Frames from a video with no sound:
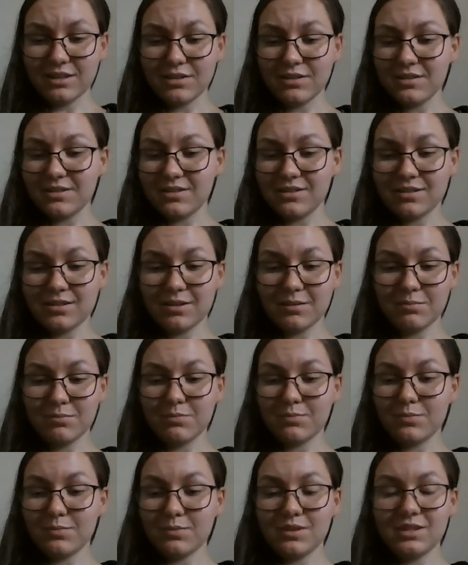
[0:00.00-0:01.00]
I
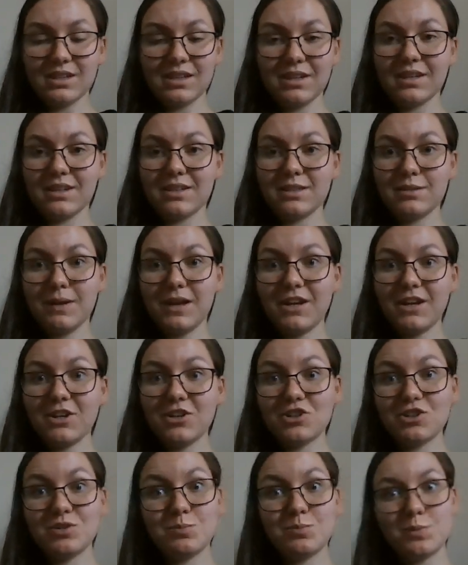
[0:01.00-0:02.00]
am saying it in
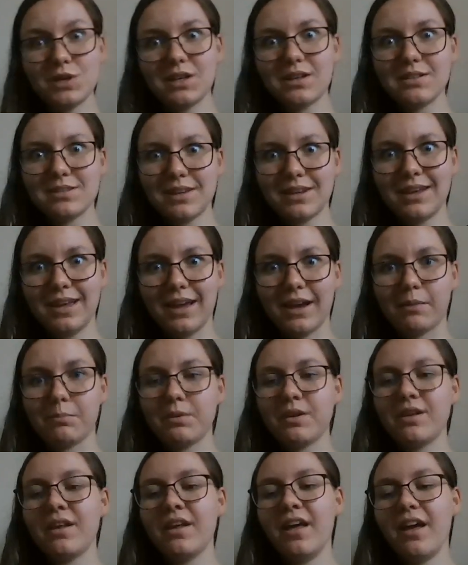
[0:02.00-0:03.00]
Spanish because I
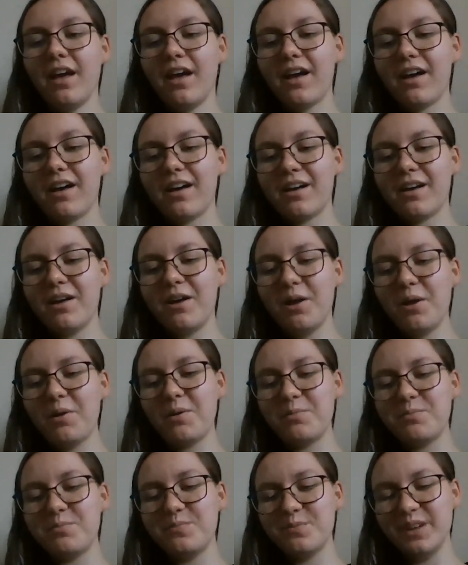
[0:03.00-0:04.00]
am. Uh,
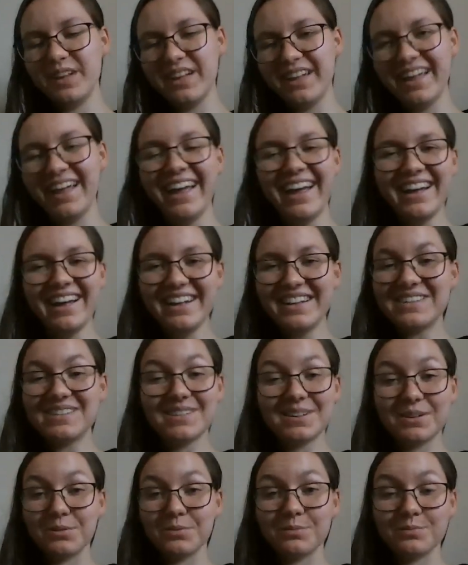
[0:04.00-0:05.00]

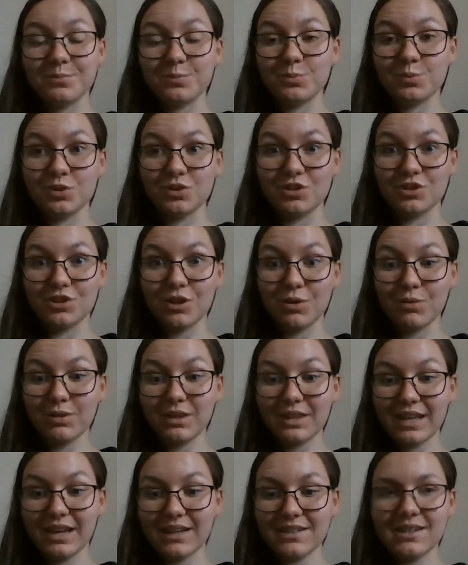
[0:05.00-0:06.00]
so we'll just go
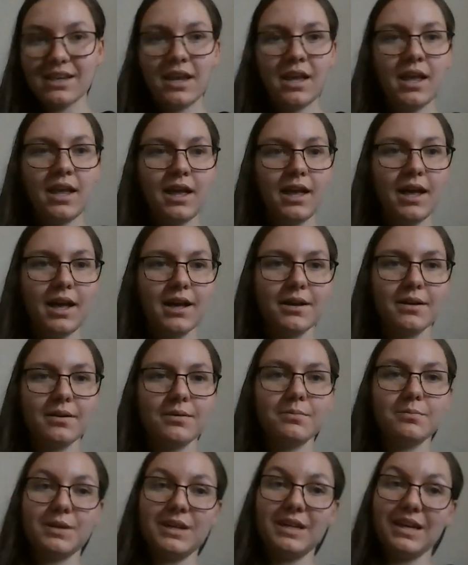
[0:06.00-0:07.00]
with that.
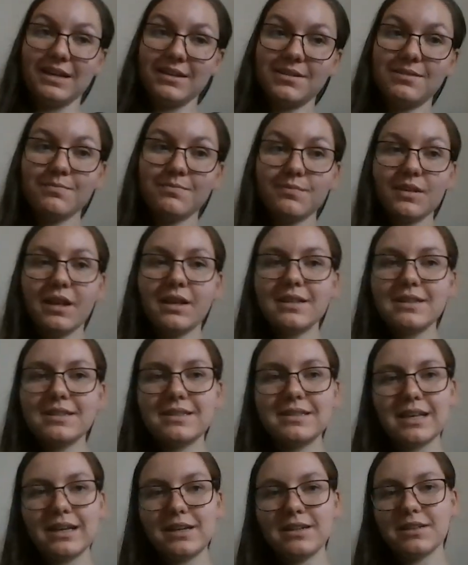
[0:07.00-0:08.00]
But yes,
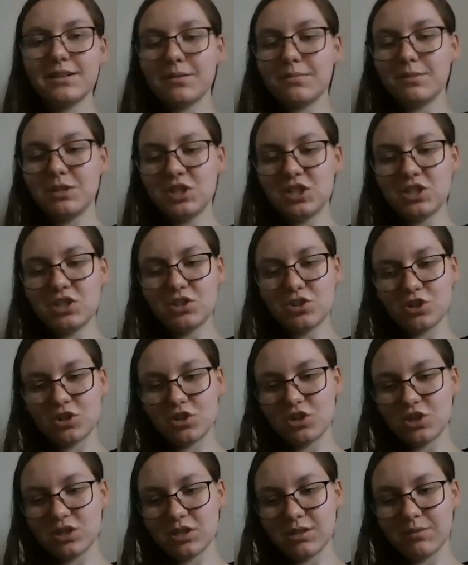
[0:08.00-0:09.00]
St. Mission's
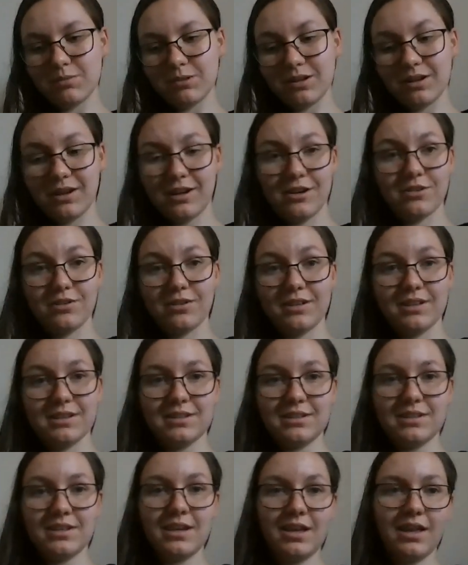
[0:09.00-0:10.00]
Church in Dublin,
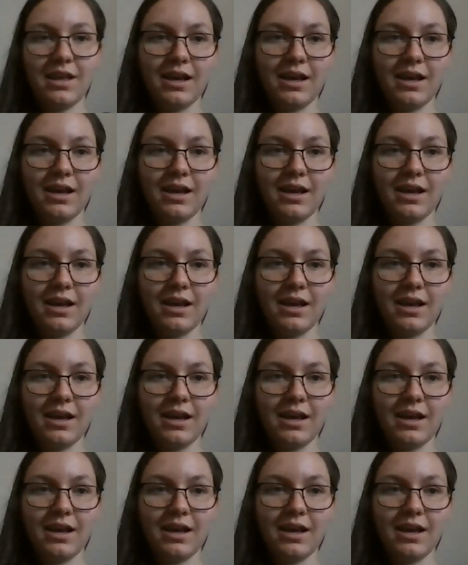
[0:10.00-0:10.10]
Ireland.